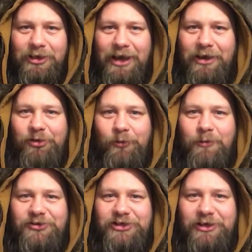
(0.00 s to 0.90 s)
and
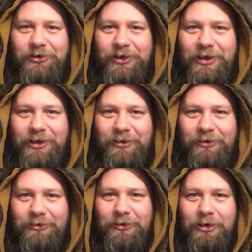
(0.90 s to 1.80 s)
throws it into the
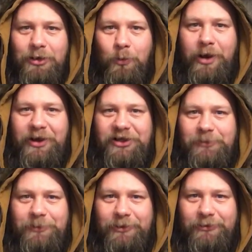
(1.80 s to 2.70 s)
air, where it
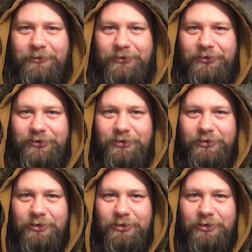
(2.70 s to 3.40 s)
disappears,